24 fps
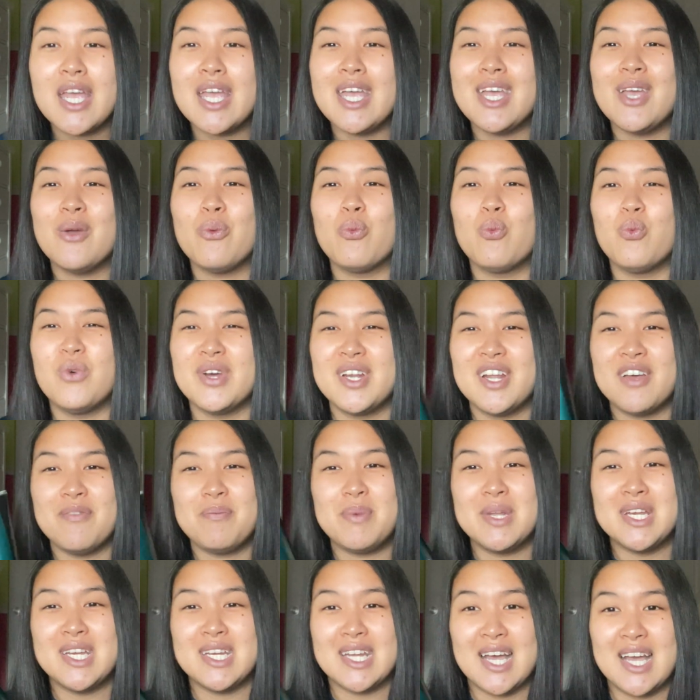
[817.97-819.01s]
it would have
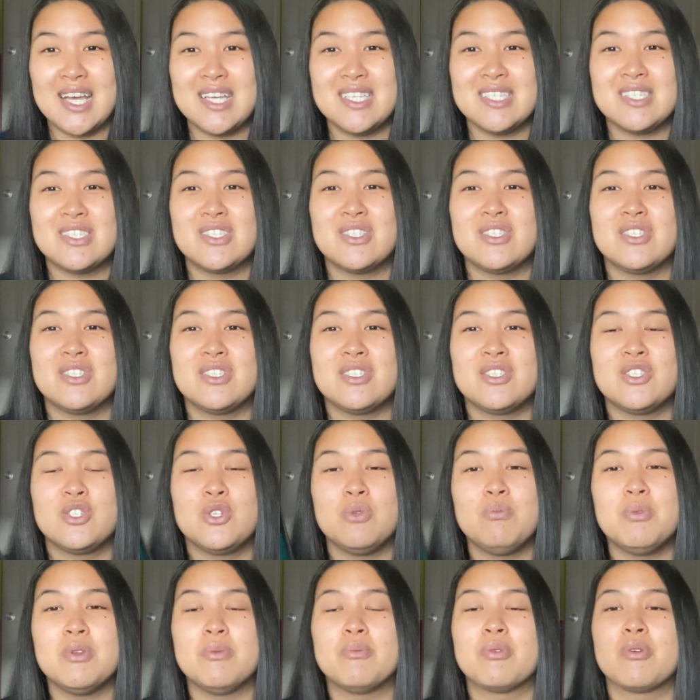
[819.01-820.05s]
been nice
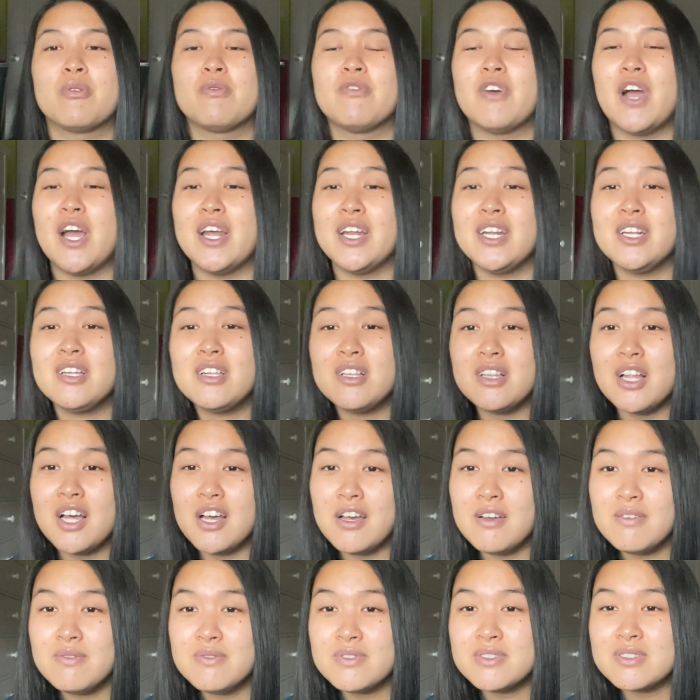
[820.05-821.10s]
to been provided
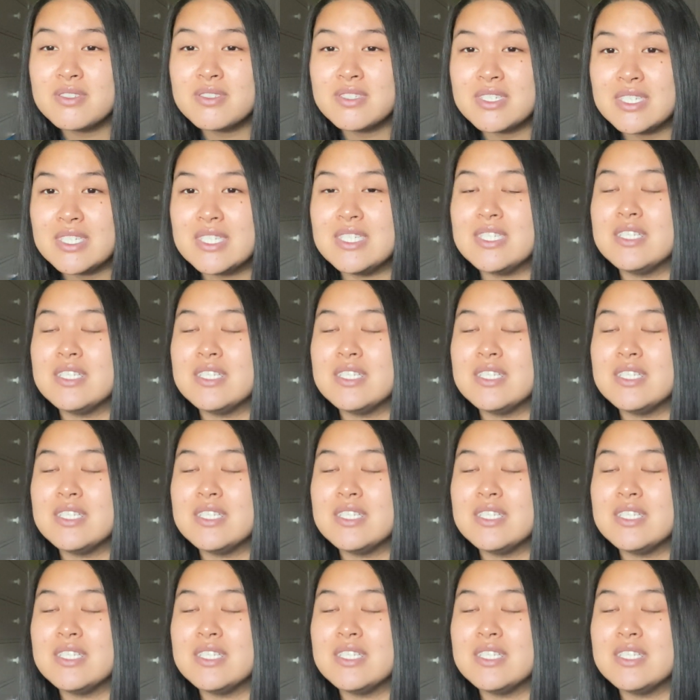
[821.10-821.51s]
gloves.